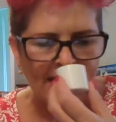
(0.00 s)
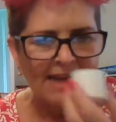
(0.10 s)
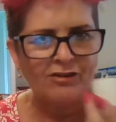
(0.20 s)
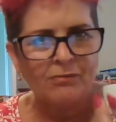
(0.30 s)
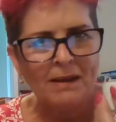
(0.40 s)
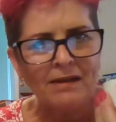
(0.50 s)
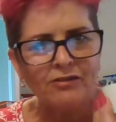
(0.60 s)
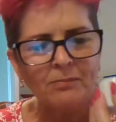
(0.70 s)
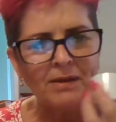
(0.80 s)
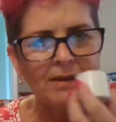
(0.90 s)
It
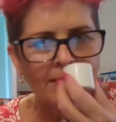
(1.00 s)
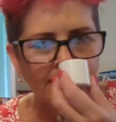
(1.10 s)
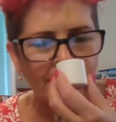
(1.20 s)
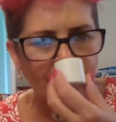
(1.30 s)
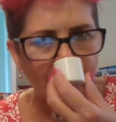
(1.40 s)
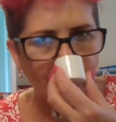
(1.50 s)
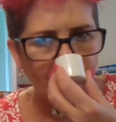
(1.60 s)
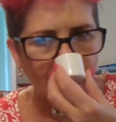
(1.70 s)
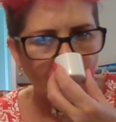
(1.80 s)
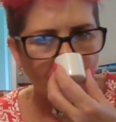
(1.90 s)
smells a bit like
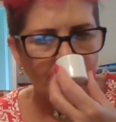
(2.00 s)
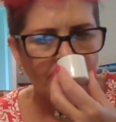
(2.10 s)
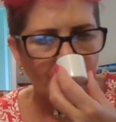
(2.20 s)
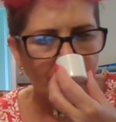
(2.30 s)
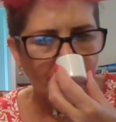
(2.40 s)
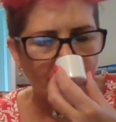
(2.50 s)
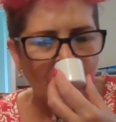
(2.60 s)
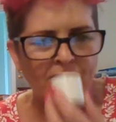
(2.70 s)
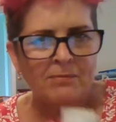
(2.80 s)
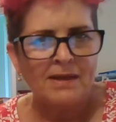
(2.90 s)

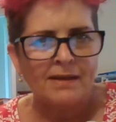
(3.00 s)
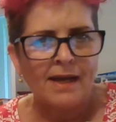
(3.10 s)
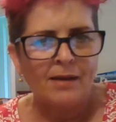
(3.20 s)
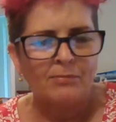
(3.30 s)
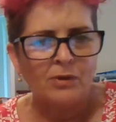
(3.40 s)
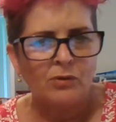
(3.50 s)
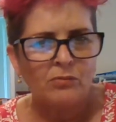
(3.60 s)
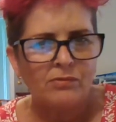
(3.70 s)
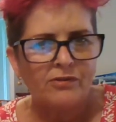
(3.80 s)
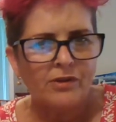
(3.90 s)
the midnight
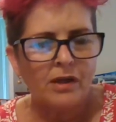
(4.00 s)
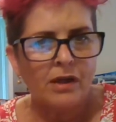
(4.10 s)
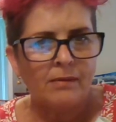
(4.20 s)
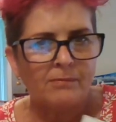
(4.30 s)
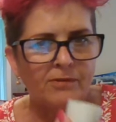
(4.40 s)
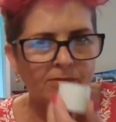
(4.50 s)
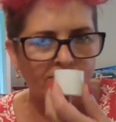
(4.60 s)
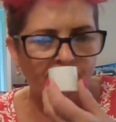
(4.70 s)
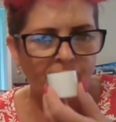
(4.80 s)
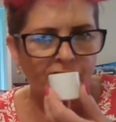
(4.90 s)
blooms,
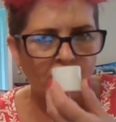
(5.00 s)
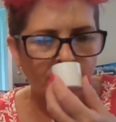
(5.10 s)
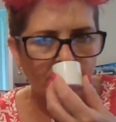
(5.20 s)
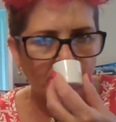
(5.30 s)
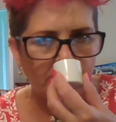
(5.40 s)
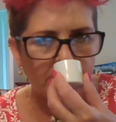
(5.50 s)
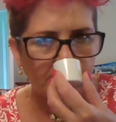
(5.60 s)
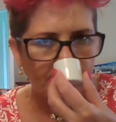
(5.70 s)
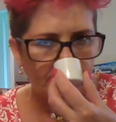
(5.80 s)
Zoflora.